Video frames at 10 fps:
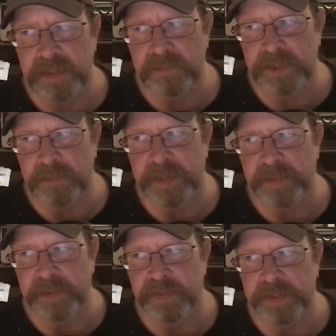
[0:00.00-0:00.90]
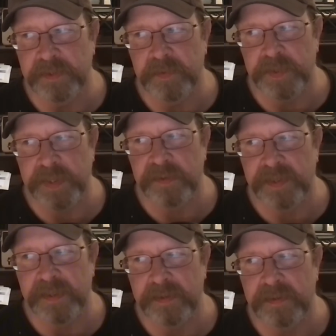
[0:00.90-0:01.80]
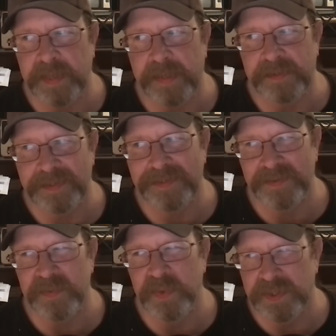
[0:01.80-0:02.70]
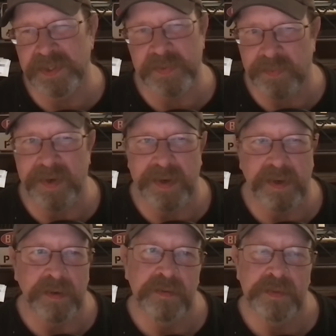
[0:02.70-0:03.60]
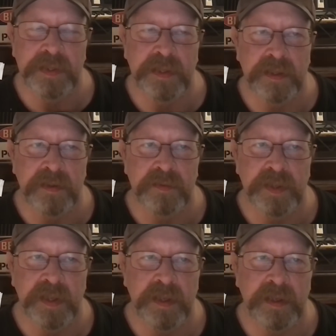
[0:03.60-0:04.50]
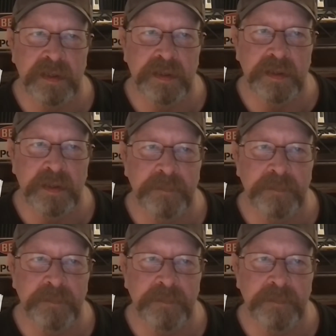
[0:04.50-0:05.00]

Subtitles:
seems to me to be reasonable that we're just rare, and